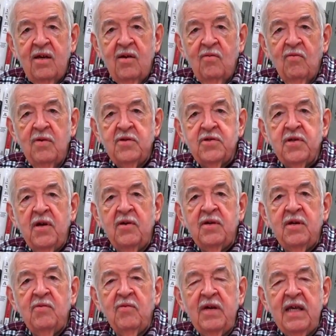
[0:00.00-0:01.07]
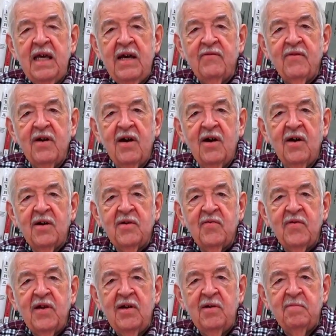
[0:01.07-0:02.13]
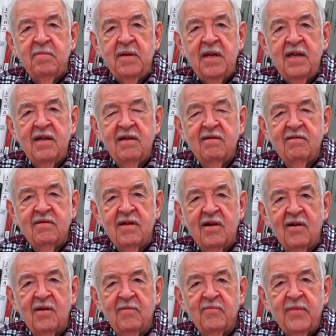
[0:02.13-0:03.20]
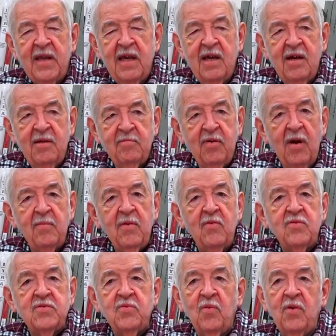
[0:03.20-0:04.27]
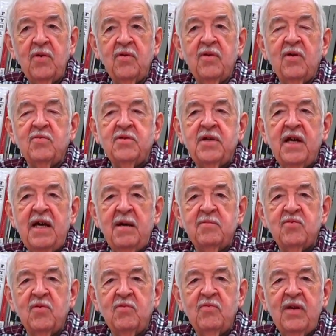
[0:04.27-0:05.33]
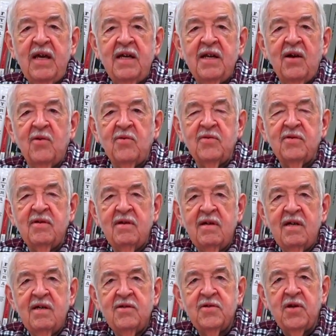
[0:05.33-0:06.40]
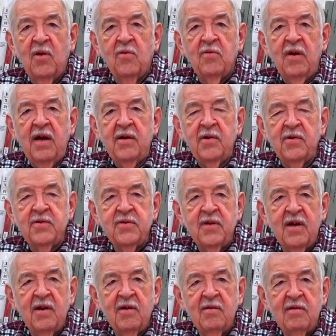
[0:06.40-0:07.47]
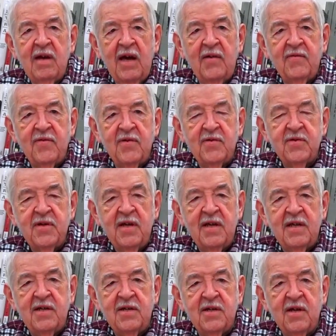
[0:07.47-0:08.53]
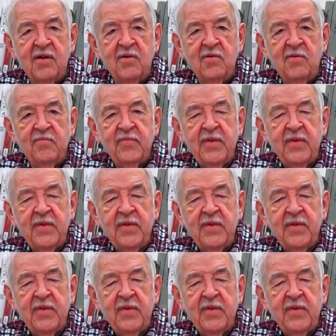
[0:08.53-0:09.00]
One Sunday, we have a lot of company there. Probably was one of those times when we had all the songwriters there after a singing school.